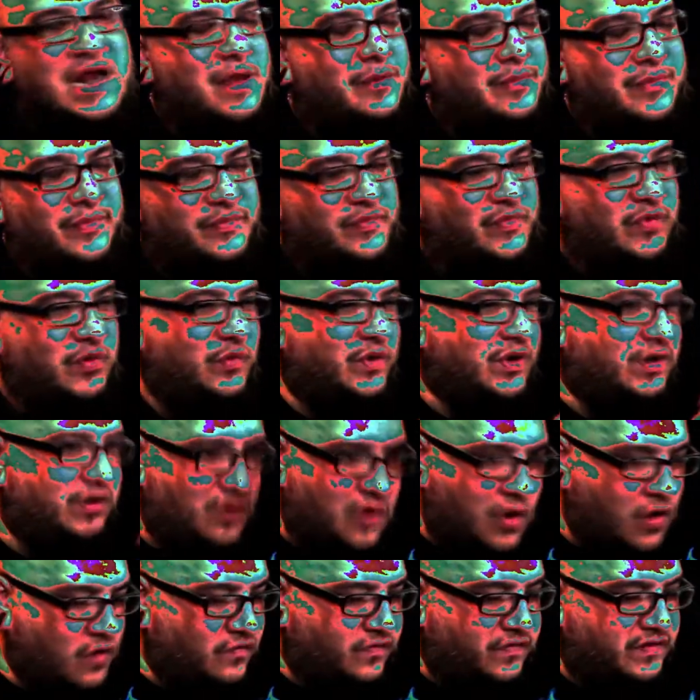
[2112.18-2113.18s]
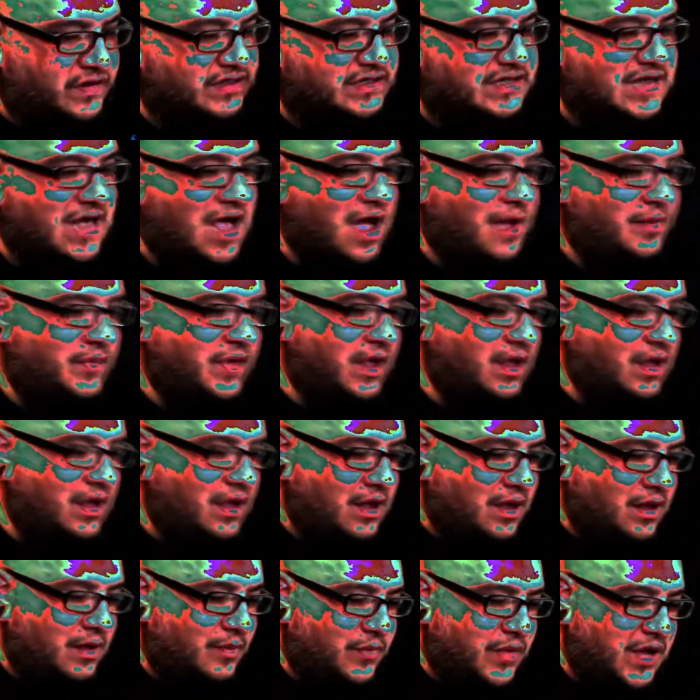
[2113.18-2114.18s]
album that went over the top.
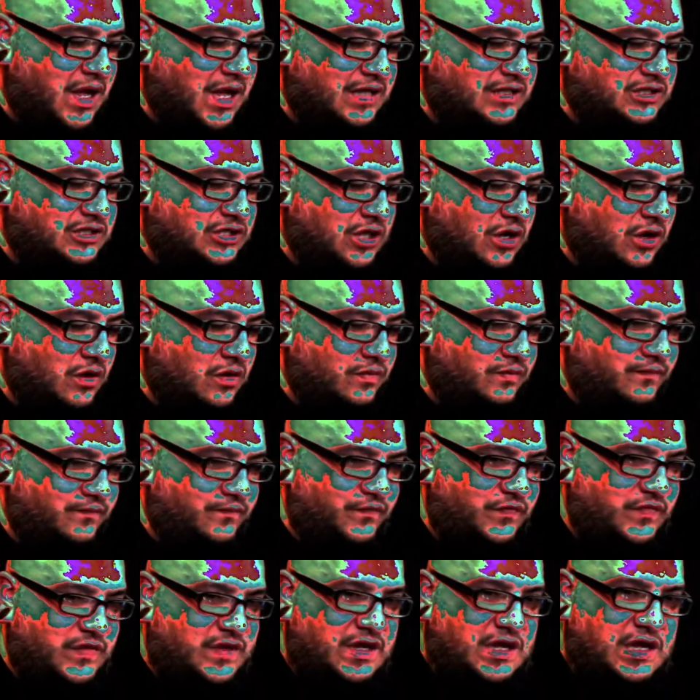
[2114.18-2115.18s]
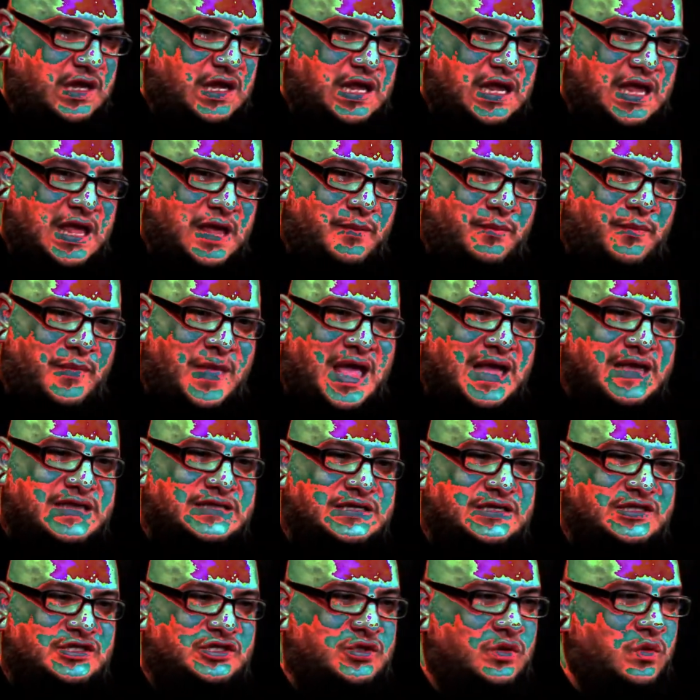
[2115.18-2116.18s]
But so it
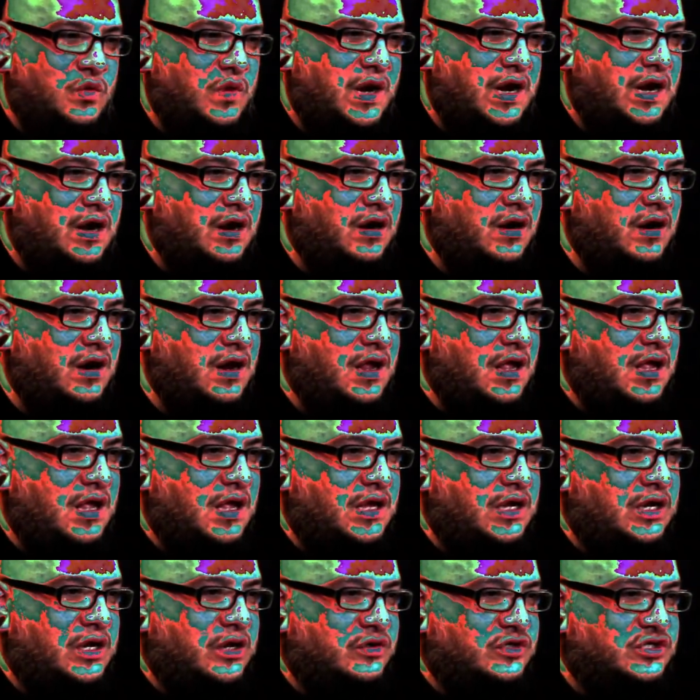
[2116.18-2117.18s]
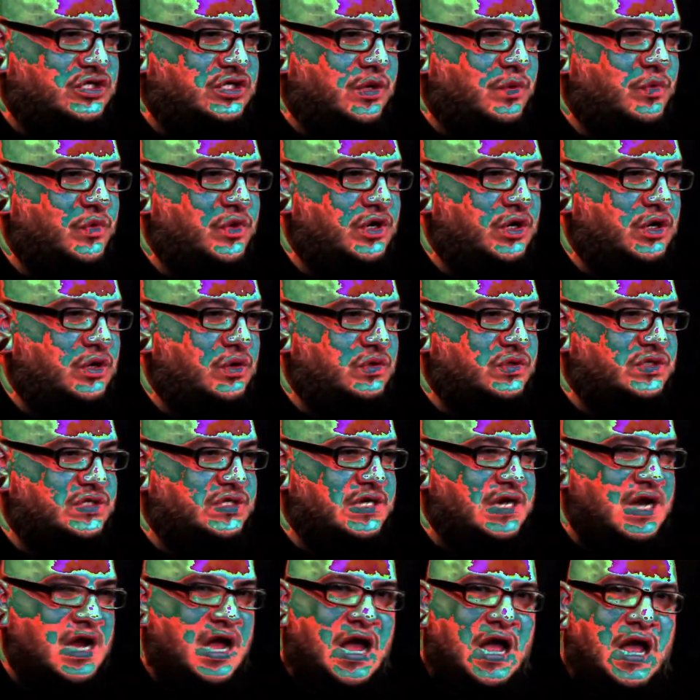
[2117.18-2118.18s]
makes it to where, you know, someone who's
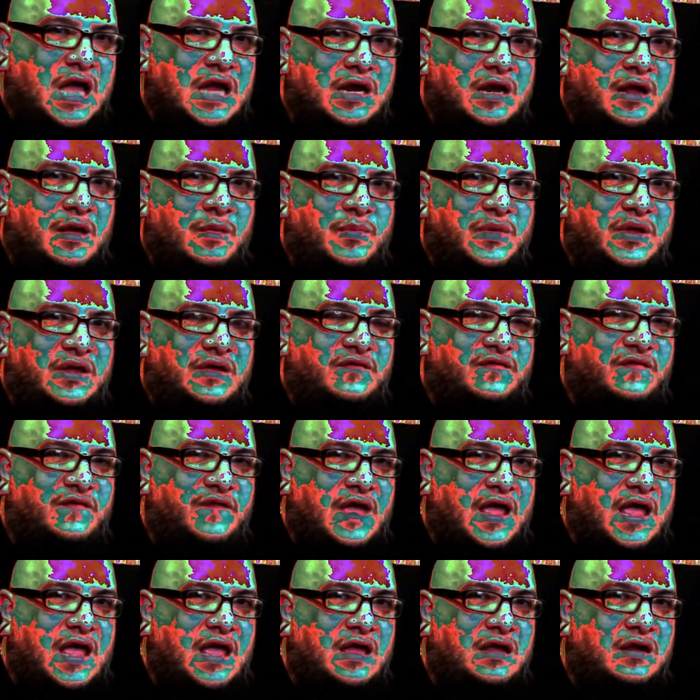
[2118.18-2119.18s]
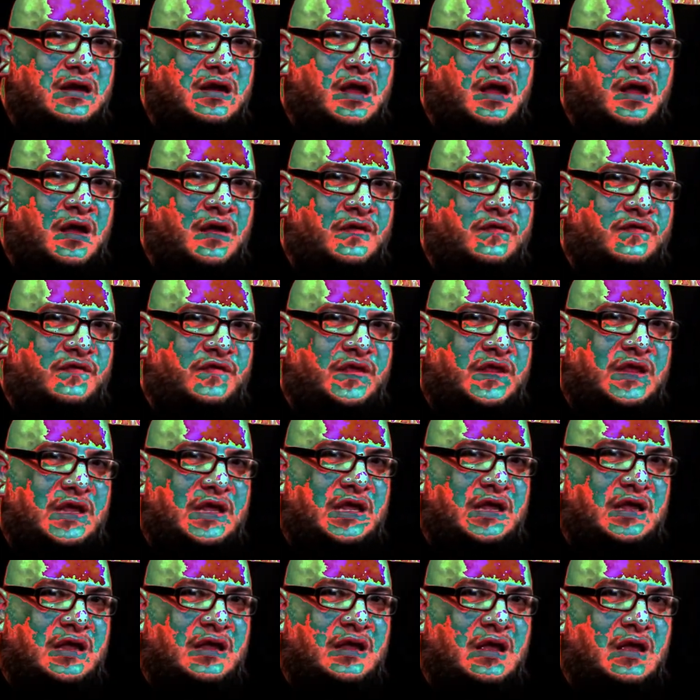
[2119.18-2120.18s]
not a big fan of
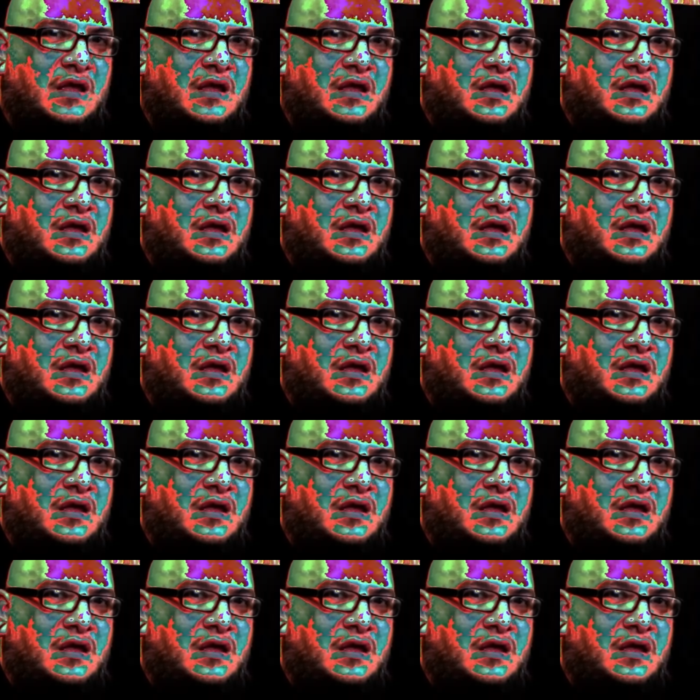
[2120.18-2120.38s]
the